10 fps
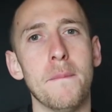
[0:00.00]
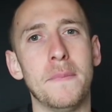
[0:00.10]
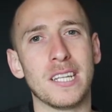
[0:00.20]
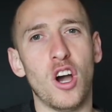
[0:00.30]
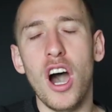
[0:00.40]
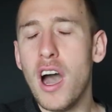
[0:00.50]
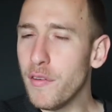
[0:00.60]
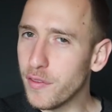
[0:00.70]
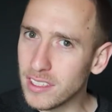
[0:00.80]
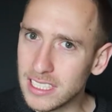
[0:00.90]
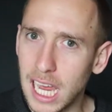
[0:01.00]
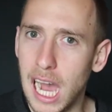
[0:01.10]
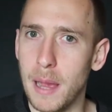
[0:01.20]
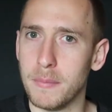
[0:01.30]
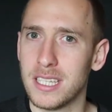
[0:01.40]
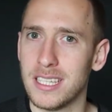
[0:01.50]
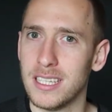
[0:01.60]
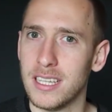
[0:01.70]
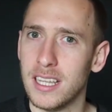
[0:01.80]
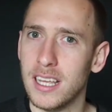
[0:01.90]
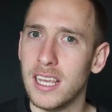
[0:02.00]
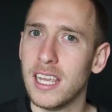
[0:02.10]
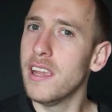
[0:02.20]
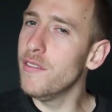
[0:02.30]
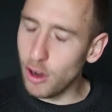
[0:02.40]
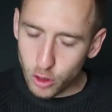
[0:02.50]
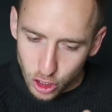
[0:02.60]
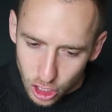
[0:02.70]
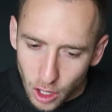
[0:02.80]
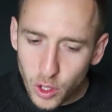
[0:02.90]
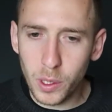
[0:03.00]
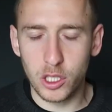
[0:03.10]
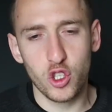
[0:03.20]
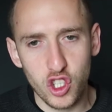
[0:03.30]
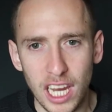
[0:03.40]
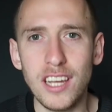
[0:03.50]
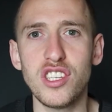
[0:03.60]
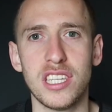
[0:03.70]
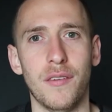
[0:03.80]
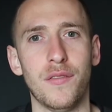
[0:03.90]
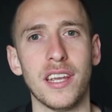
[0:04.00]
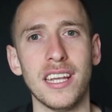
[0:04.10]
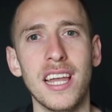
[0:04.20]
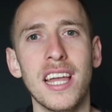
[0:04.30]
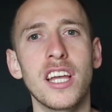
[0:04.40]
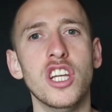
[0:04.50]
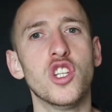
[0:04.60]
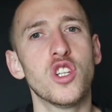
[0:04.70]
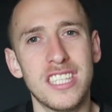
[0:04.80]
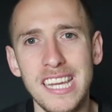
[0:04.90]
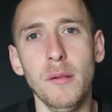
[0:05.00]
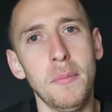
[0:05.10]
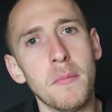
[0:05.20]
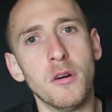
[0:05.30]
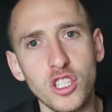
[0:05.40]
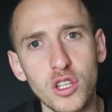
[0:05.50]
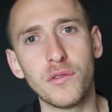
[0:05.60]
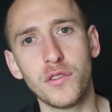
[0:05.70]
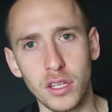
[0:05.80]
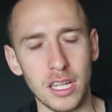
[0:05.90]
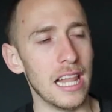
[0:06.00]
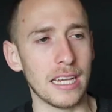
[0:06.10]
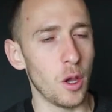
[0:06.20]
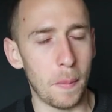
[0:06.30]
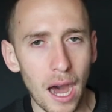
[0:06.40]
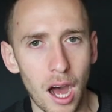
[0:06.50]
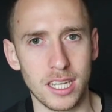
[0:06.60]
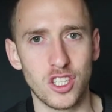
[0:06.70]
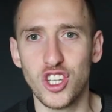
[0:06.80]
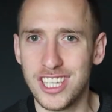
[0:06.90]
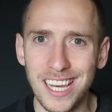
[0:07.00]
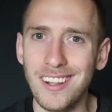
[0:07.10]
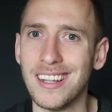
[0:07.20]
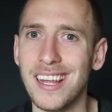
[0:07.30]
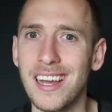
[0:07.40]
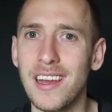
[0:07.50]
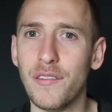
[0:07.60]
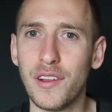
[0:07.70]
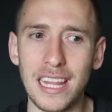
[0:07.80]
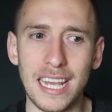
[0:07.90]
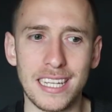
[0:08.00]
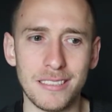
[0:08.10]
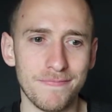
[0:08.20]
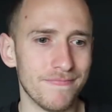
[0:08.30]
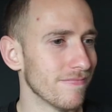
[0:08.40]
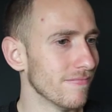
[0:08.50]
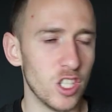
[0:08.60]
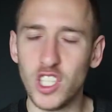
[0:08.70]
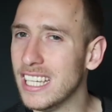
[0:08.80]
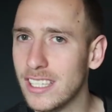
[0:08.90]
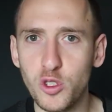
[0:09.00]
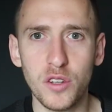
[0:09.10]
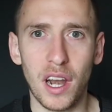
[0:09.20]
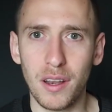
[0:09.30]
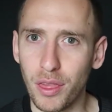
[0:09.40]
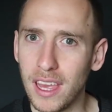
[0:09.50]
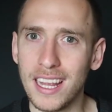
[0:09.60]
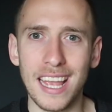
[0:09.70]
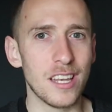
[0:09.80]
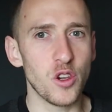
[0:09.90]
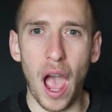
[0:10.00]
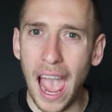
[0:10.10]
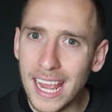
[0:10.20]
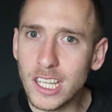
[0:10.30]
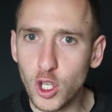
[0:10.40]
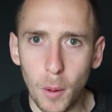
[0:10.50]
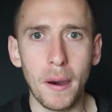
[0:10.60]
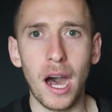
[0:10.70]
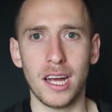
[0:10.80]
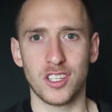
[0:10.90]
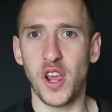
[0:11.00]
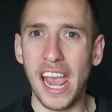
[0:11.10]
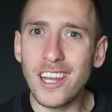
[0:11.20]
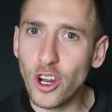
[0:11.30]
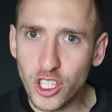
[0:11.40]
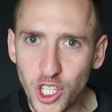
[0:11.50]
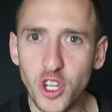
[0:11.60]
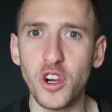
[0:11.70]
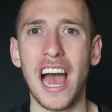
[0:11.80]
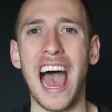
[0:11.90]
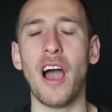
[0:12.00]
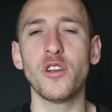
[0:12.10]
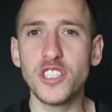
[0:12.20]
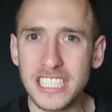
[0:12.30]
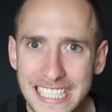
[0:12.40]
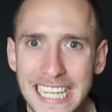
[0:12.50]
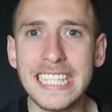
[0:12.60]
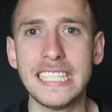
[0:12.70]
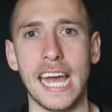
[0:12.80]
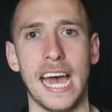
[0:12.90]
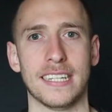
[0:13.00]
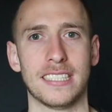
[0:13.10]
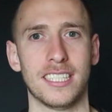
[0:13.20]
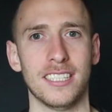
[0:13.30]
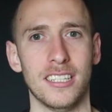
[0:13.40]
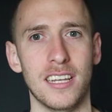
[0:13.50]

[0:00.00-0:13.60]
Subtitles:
But oftentimes, even though you know you want to change something, you still bemoan your past. You still feel like you didn't do the right thing and you hate your past. You hate on you, how you did that.